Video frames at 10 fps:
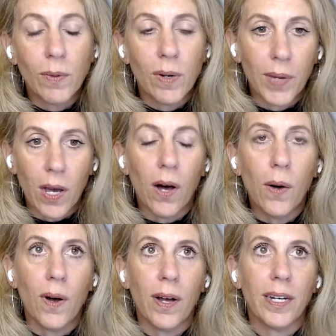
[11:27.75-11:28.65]
what we
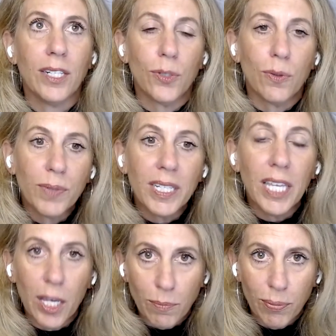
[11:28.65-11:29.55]
all want is to
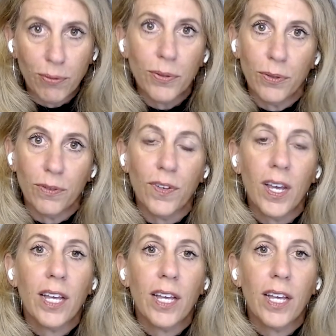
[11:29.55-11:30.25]
really improve